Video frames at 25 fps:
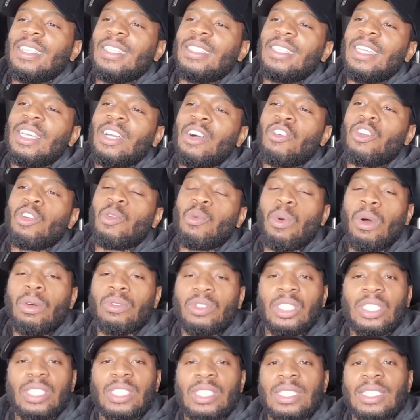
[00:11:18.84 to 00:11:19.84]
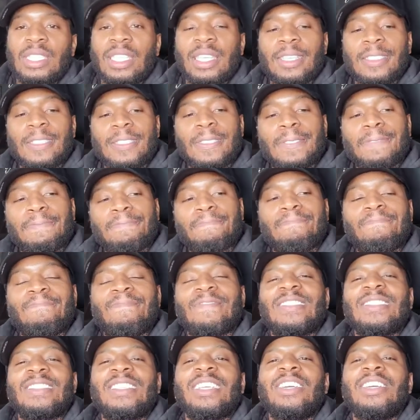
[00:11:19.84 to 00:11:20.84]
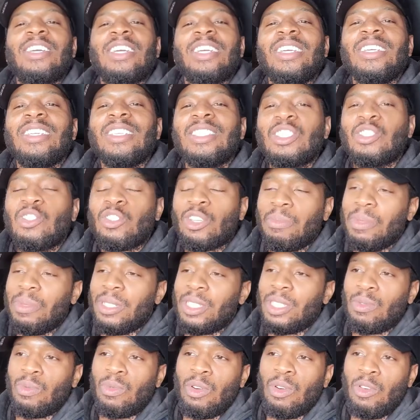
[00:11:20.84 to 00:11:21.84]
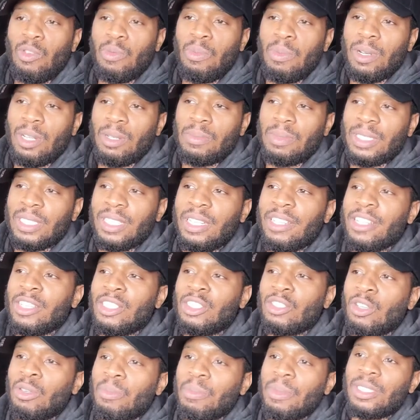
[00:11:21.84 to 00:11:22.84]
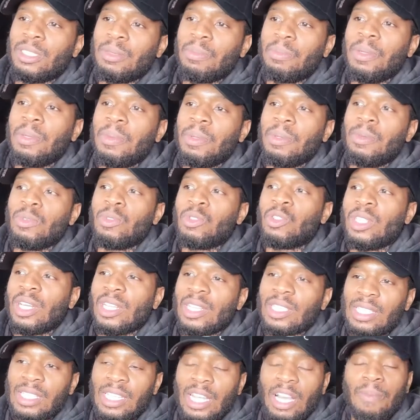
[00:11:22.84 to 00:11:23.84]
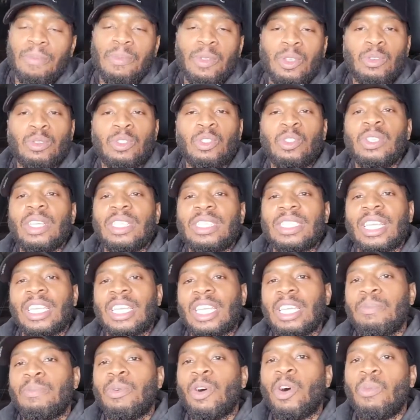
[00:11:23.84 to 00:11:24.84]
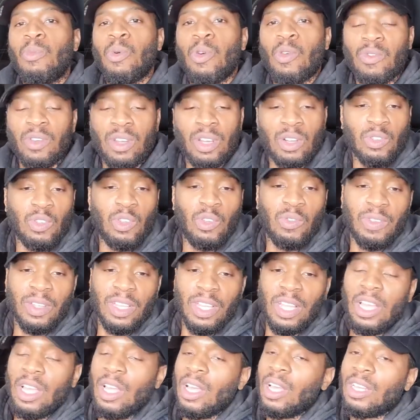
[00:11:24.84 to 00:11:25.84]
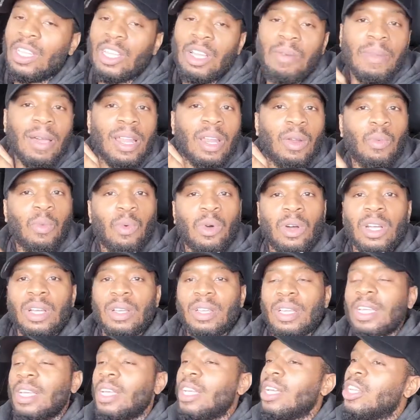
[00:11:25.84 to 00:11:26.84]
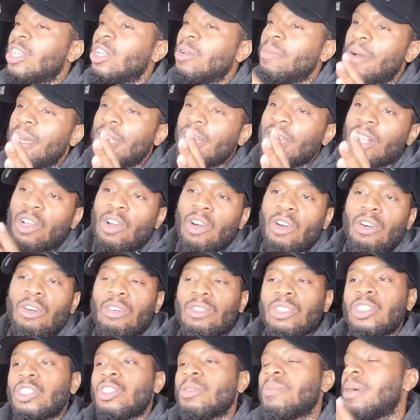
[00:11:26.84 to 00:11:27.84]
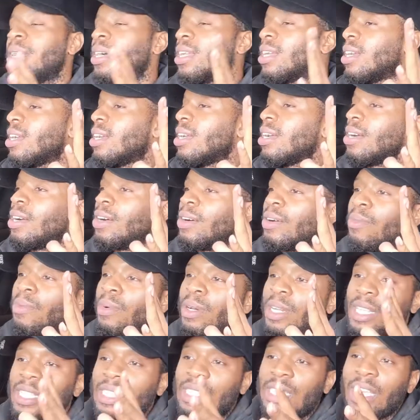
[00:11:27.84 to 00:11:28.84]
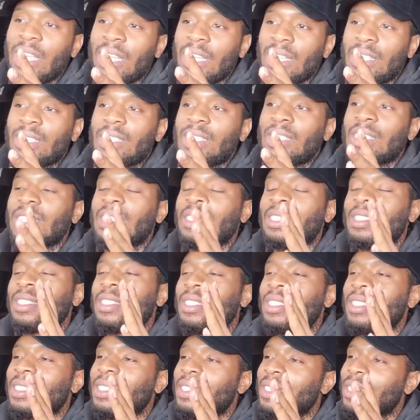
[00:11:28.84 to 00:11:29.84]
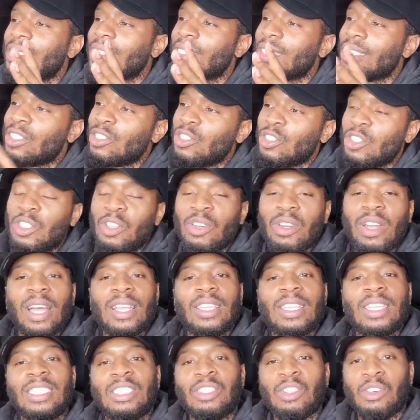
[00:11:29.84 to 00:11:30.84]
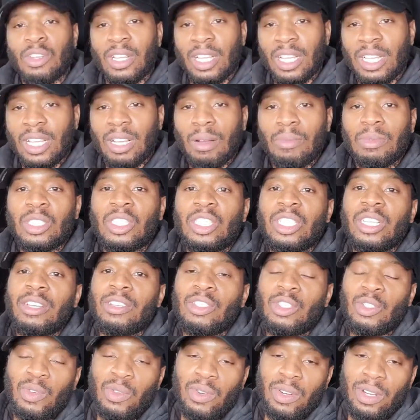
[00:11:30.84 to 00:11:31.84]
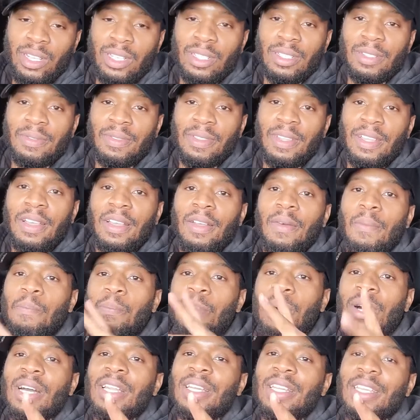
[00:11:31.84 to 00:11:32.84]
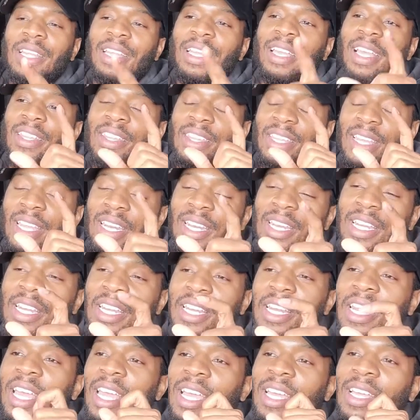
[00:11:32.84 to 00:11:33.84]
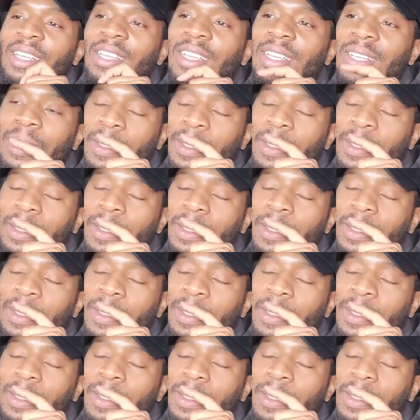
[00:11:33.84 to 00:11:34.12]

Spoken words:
that on the road to success, there is gonna be some road bumps, and there is gonna be some people who try to stop you. You just gotta keep on moving and grooving, no matter what, no matter the cost, no matter what it takes. You're just gonna have to, it comes to territory. But at the end of the day,